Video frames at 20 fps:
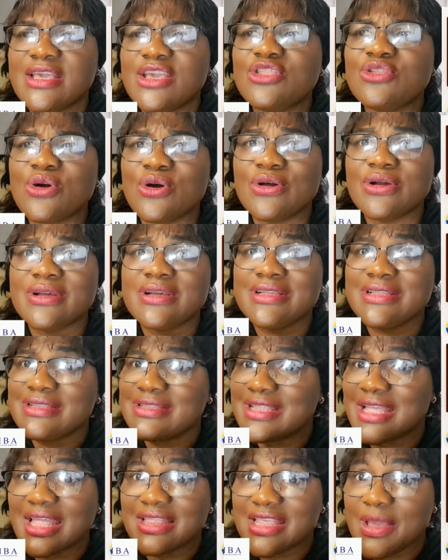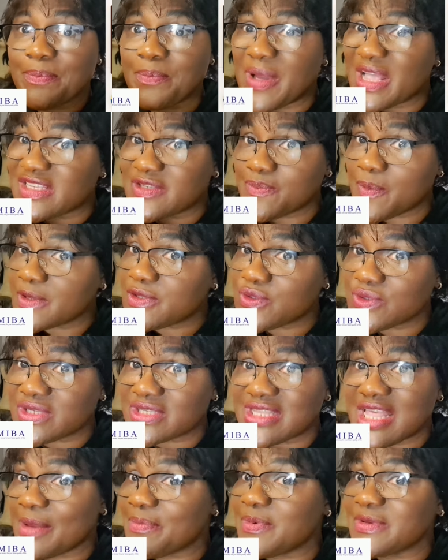know, the passport
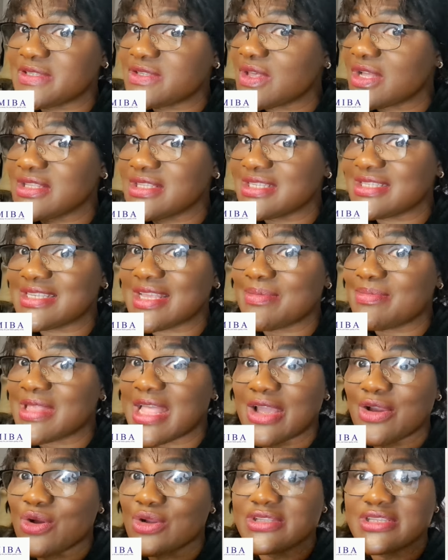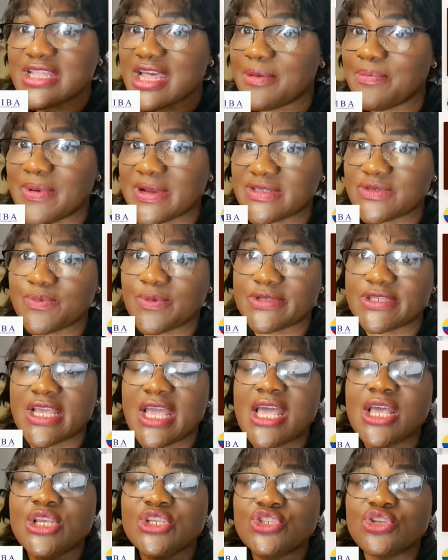is not, it's not the same like ordinary passport.
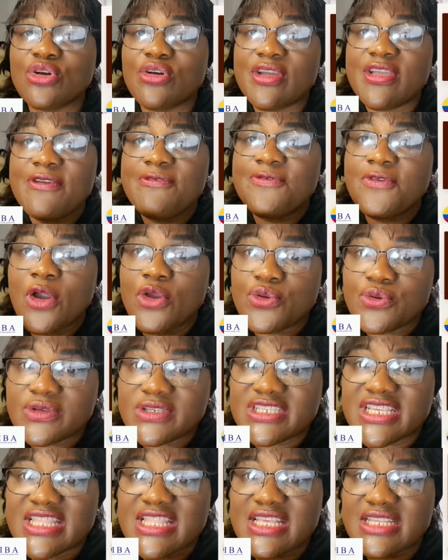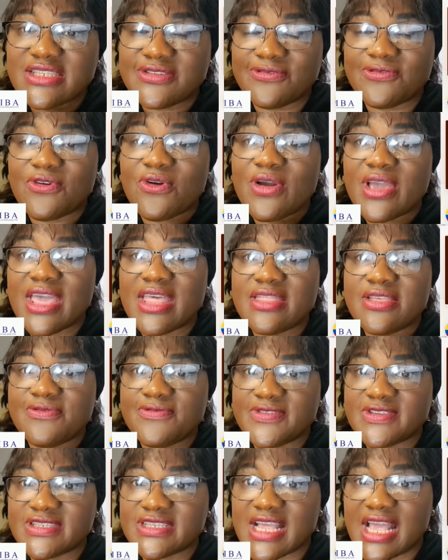So if you're using it for any
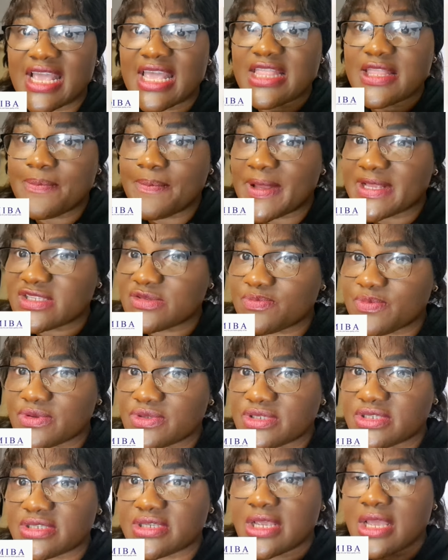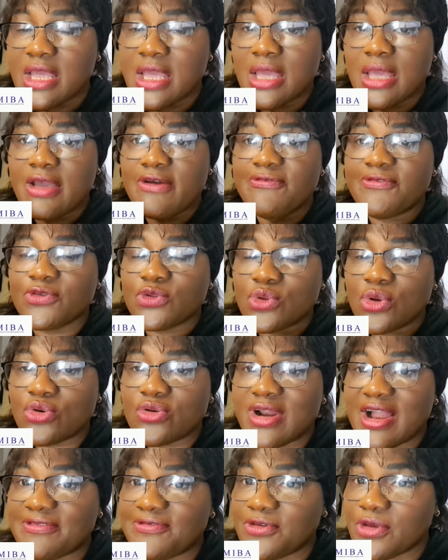visa, any passports
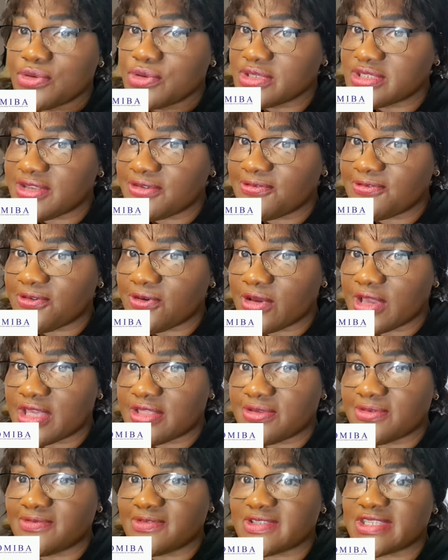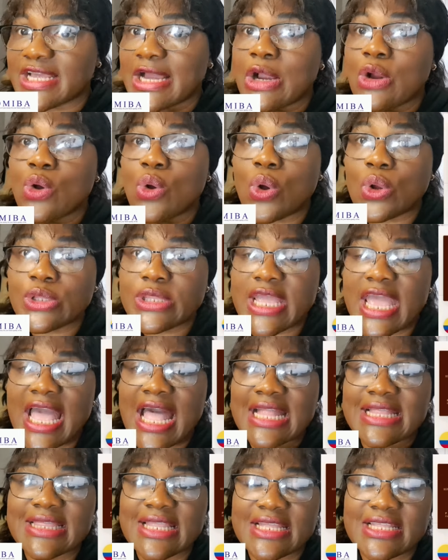photograph you're using for any visa, go there
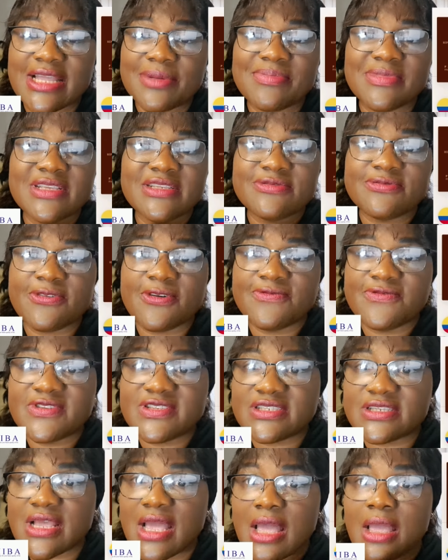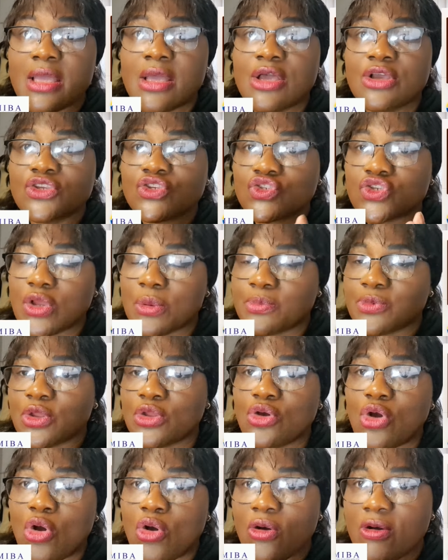and tell them it's for visa
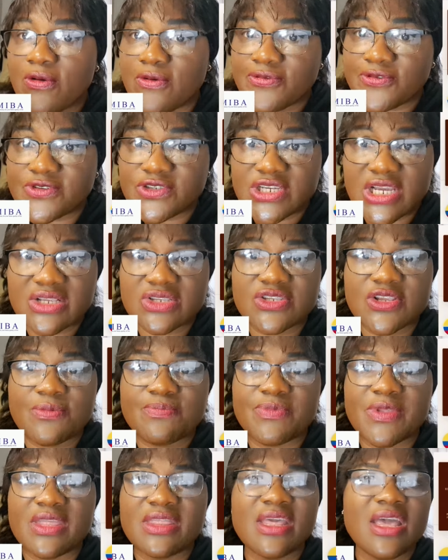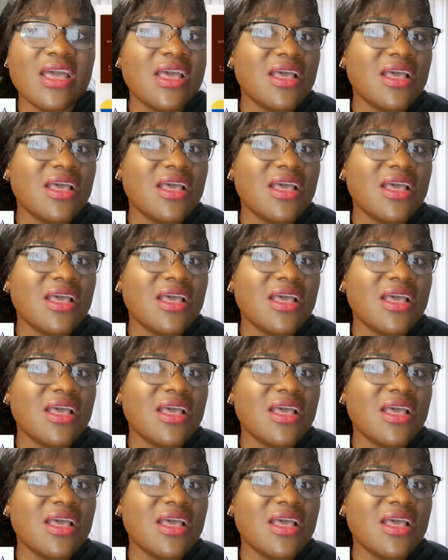something or official something.